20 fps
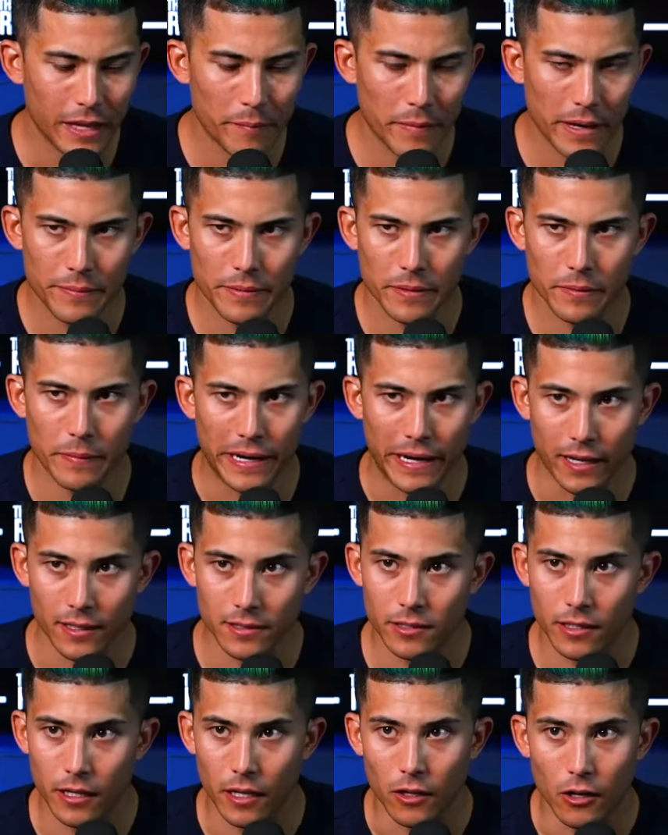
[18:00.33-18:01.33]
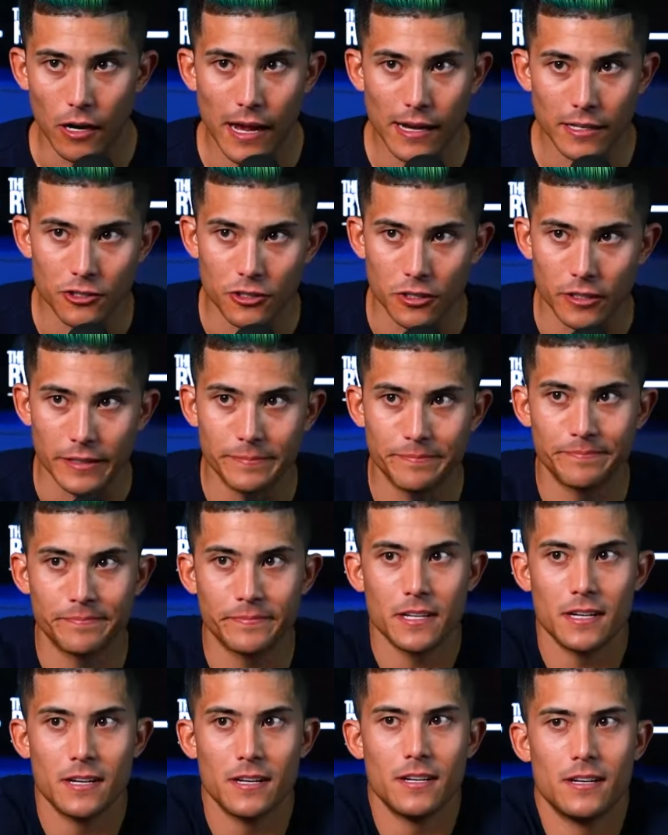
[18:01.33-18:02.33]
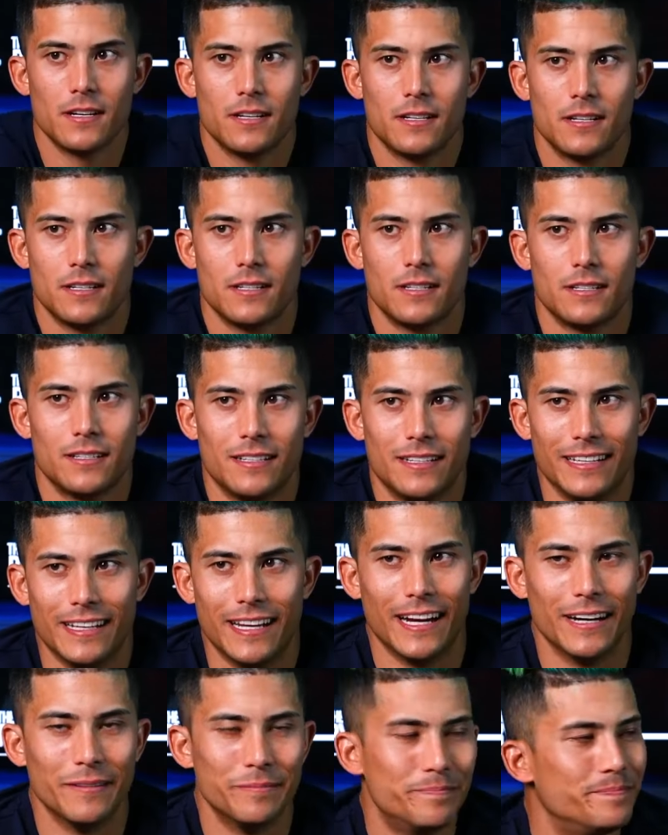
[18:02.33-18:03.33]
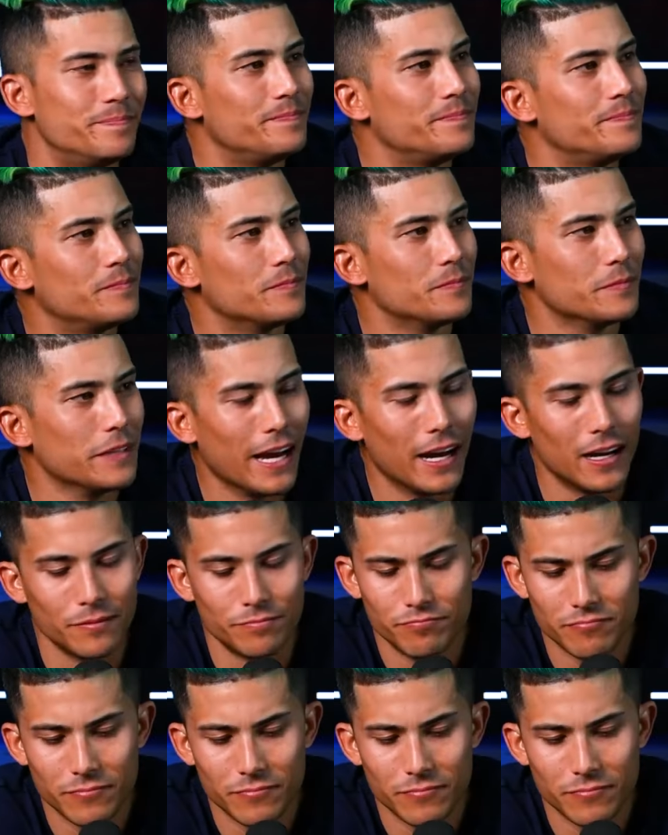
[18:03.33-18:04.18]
That might be my next color, actually. I like it yeah. we'll match. Yeah. And